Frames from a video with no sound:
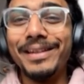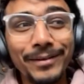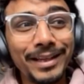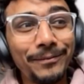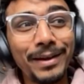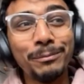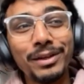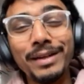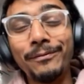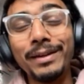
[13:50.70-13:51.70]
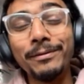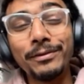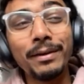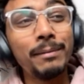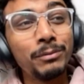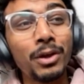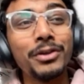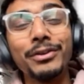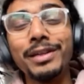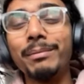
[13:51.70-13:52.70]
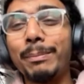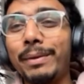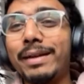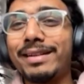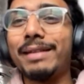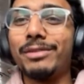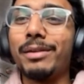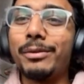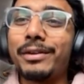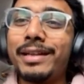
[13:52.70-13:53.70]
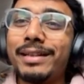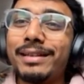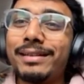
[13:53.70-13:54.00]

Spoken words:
even if I'm not doing my part-time job. Okay,